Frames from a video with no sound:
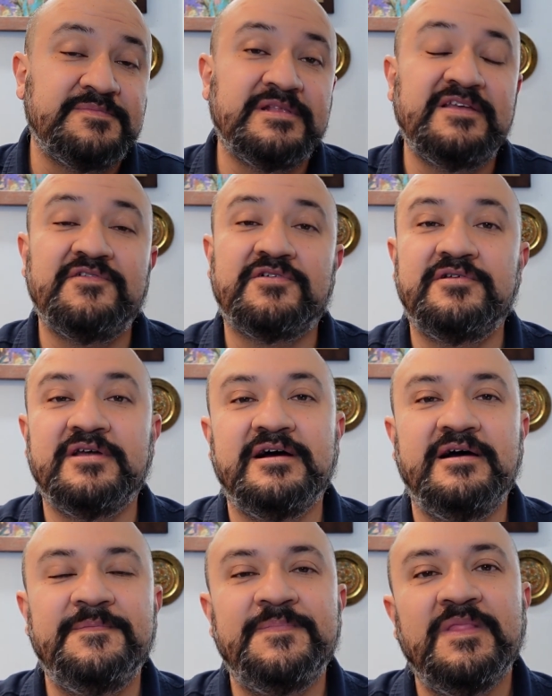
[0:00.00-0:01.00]
believe it or
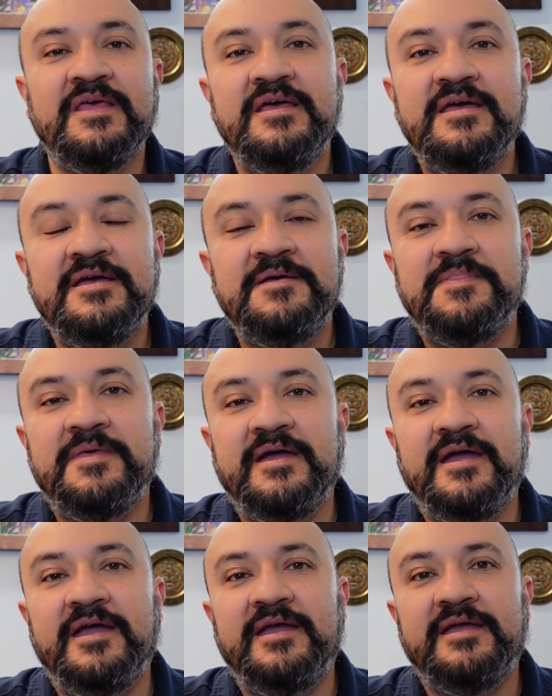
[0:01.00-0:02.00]
not.
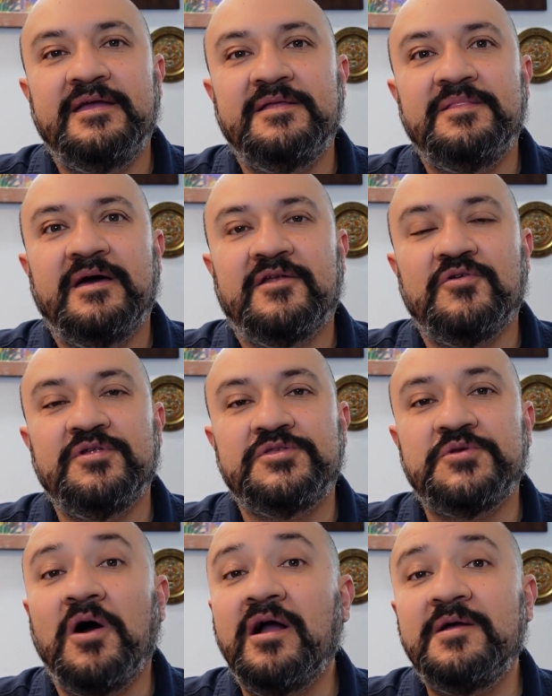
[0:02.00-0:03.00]
They not only
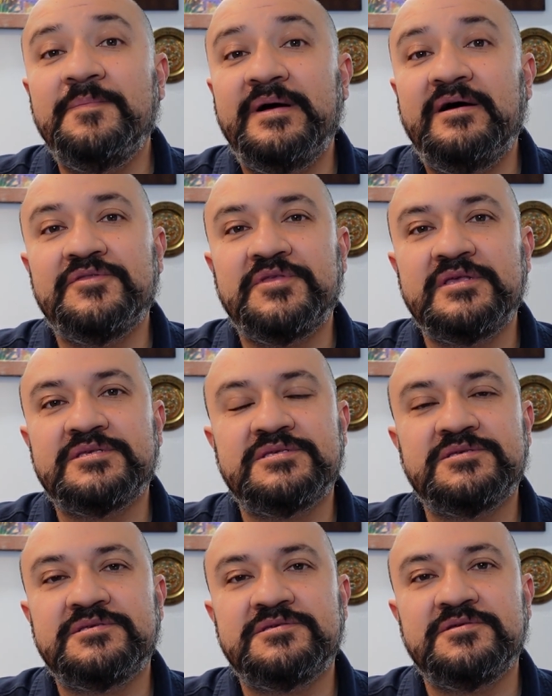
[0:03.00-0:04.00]
talk about
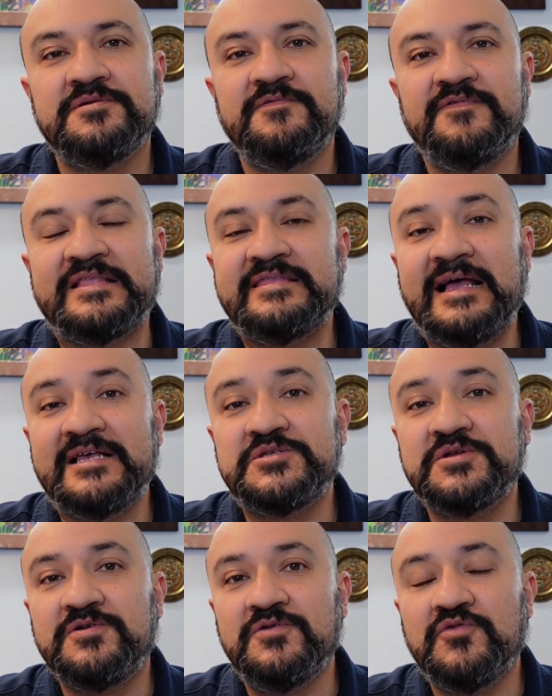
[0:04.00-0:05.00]
these
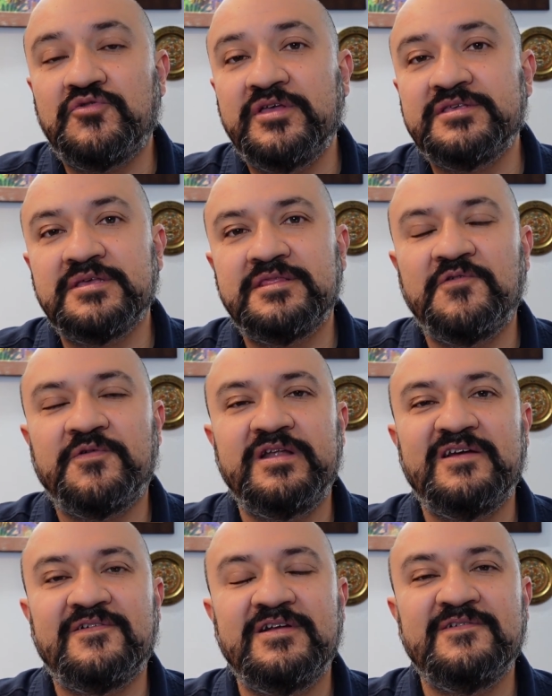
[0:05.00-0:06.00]
fantastical things that they were
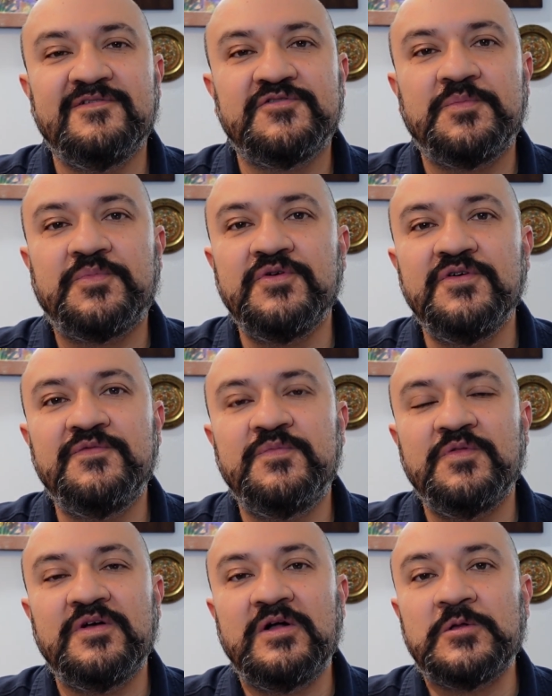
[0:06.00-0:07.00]
never able to prove,
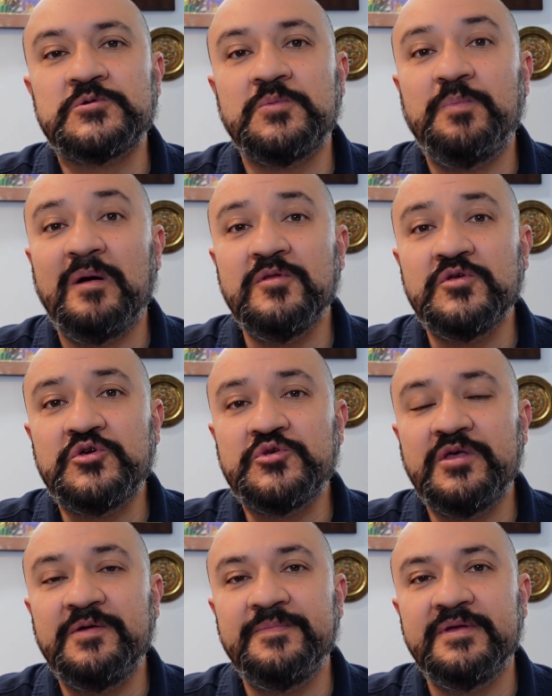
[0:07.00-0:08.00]
but they also publish
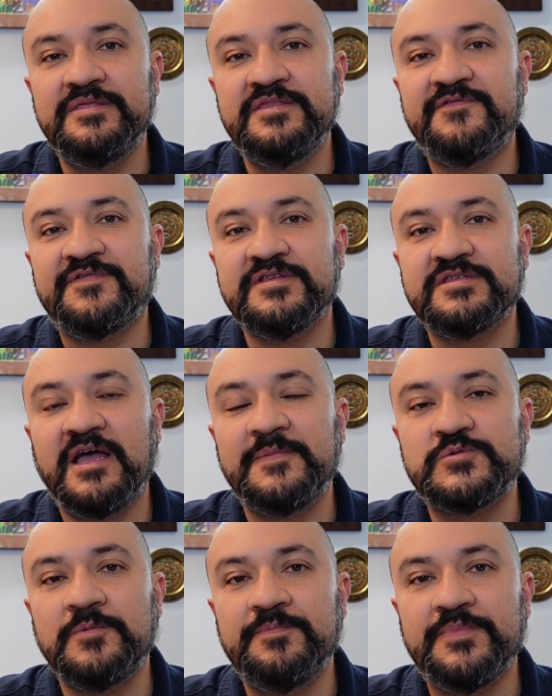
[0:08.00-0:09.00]
them in different
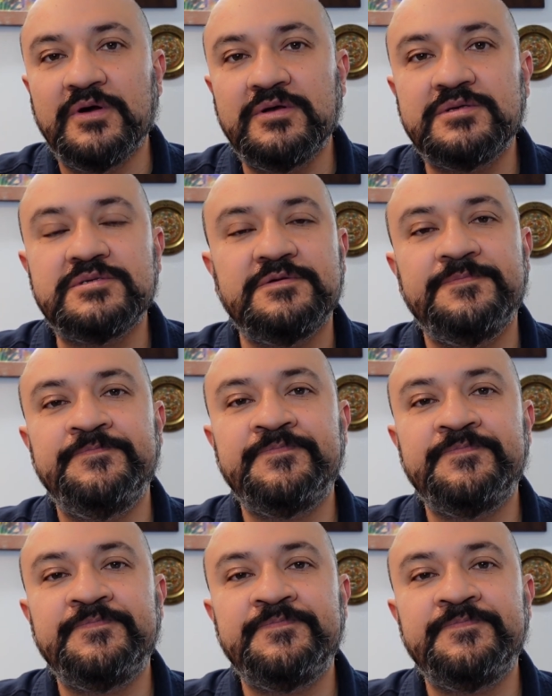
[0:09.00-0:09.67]
types of books.